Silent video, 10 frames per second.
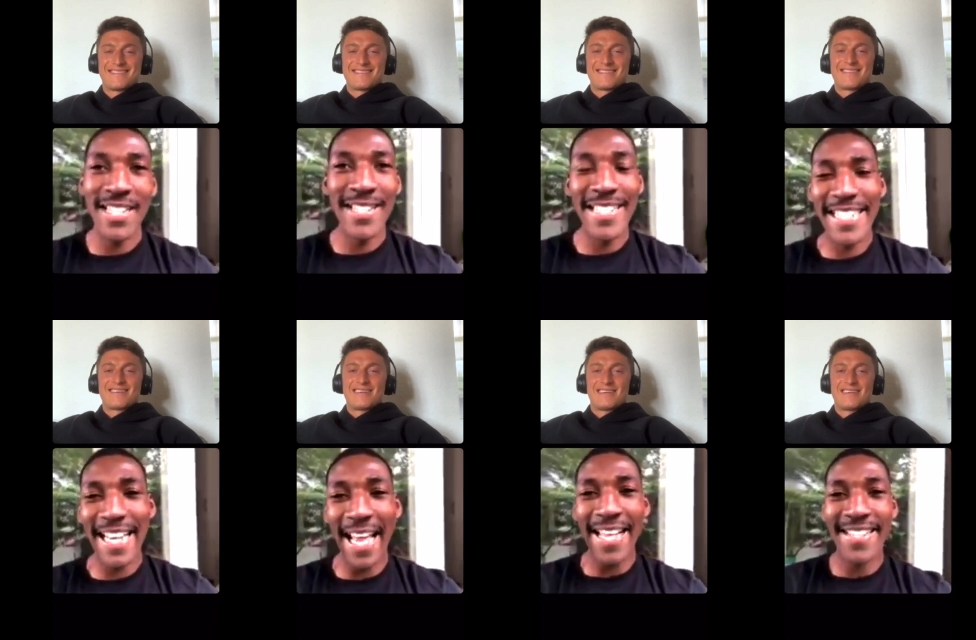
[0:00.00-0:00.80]
Speaker 1: like
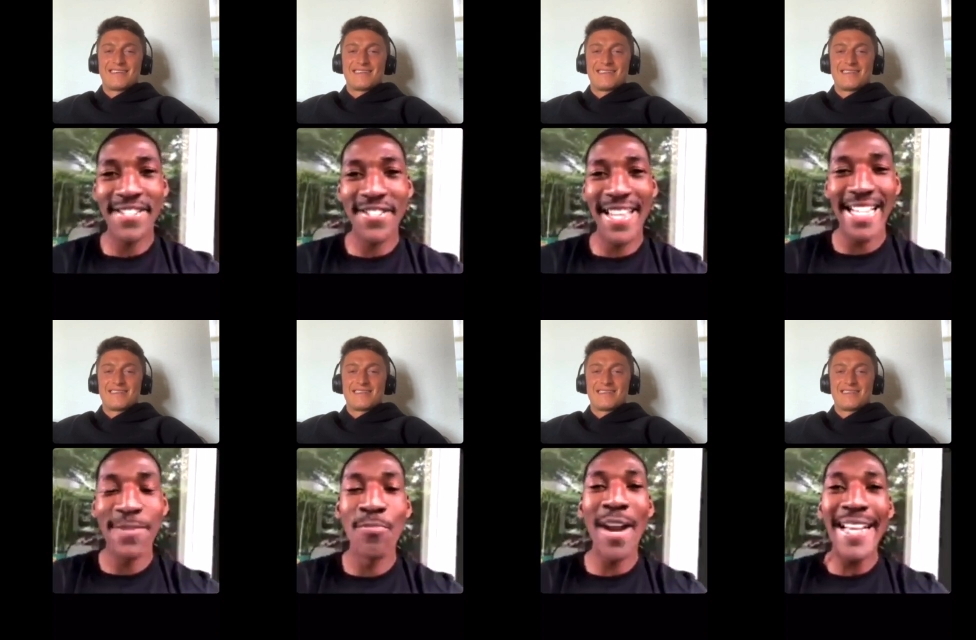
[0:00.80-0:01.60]
slash
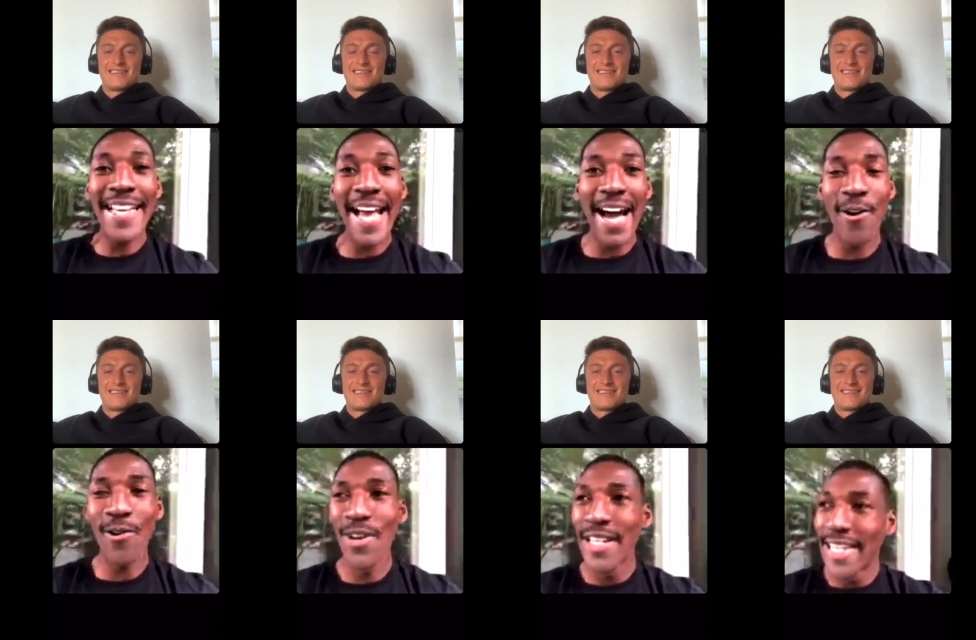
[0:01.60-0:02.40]
Brandao,
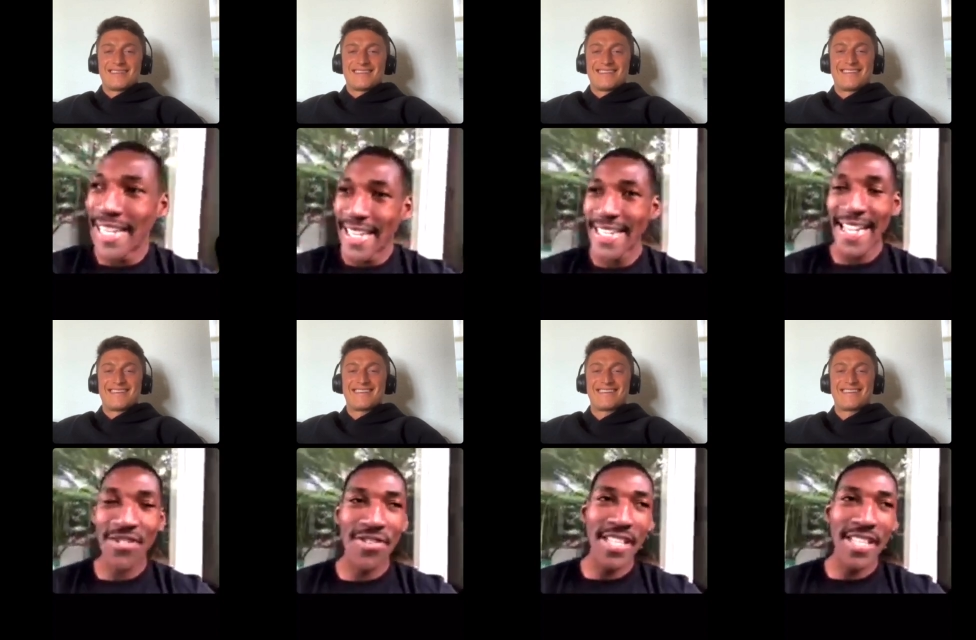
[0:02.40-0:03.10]
and actually,